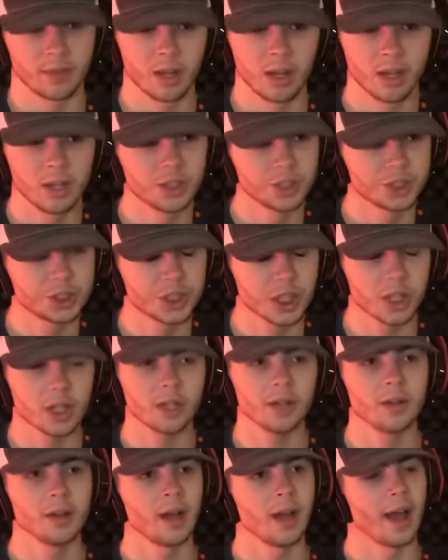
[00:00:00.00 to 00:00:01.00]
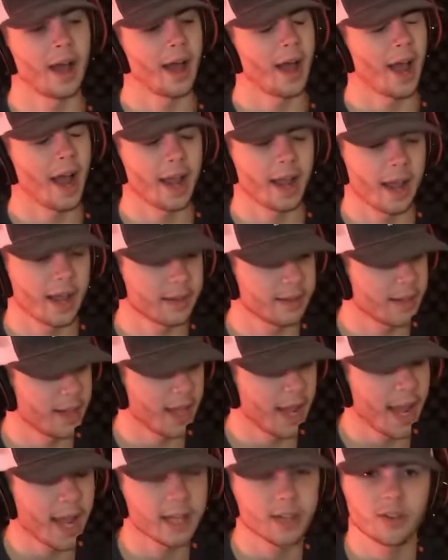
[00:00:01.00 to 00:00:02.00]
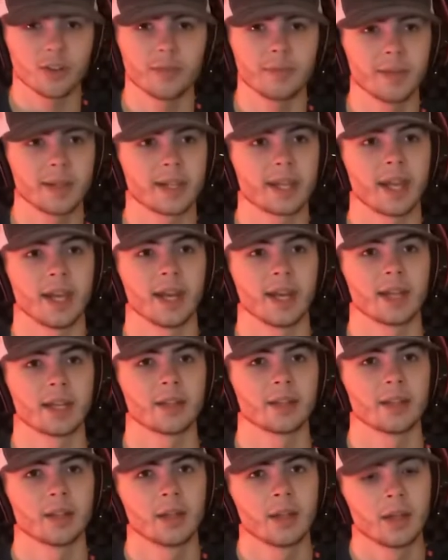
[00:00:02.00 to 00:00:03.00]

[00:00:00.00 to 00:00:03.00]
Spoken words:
Sure, they had to have been kidding,